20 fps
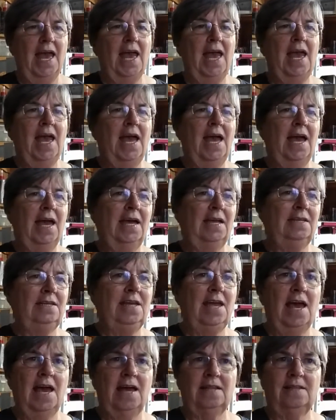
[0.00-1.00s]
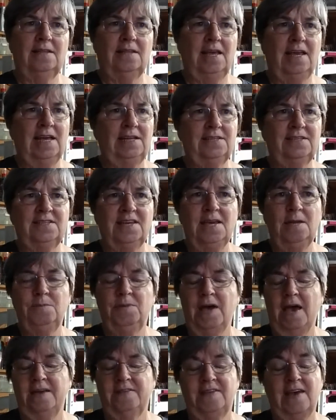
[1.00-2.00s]
And yet, it seemed
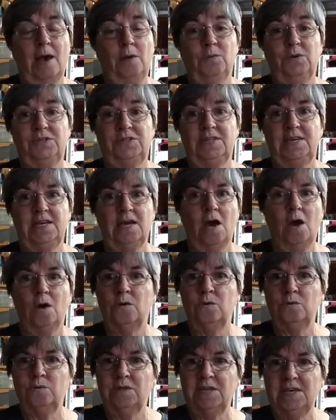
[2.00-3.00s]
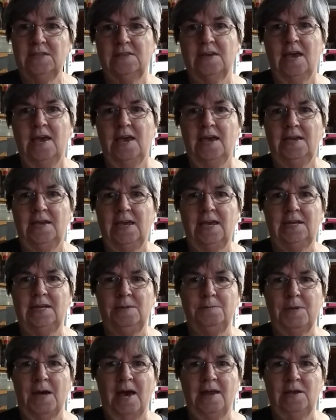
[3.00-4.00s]
like that was the only thing
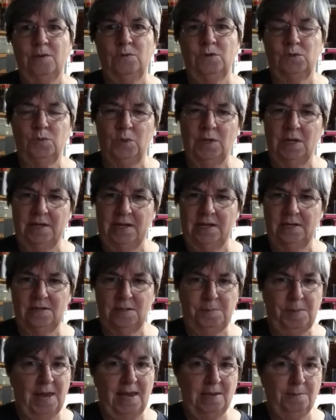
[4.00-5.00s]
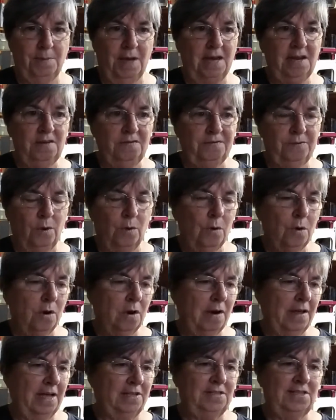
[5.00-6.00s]
anybody was willing to pay money
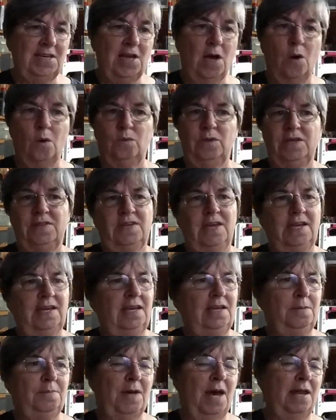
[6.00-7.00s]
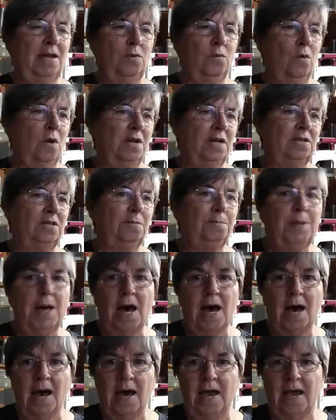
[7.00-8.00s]
for. That's the only thing anybody wanted to
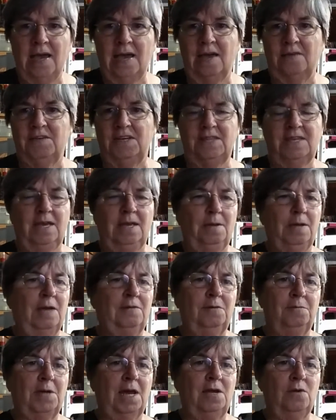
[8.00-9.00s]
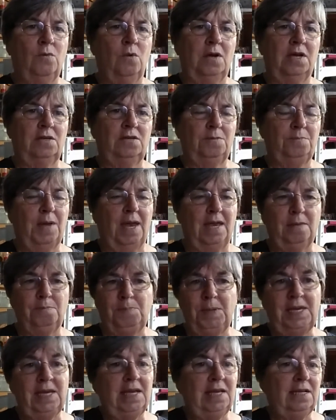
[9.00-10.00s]
buy. Everything, everybody wanted to make
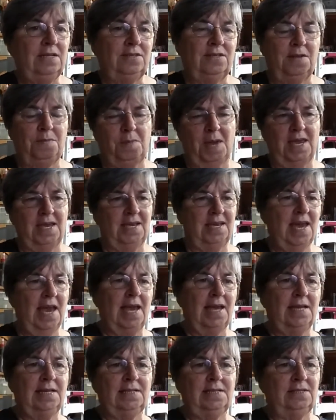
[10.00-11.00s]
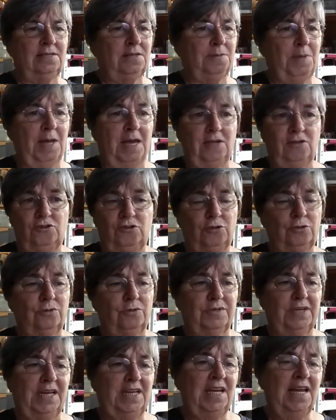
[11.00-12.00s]
beads and make canes to make
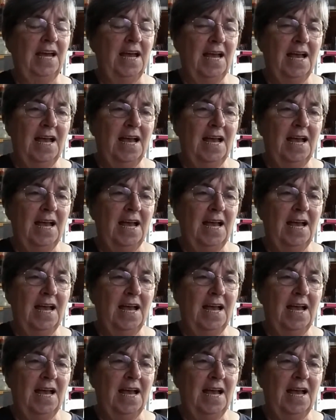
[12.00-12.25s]
jewelry.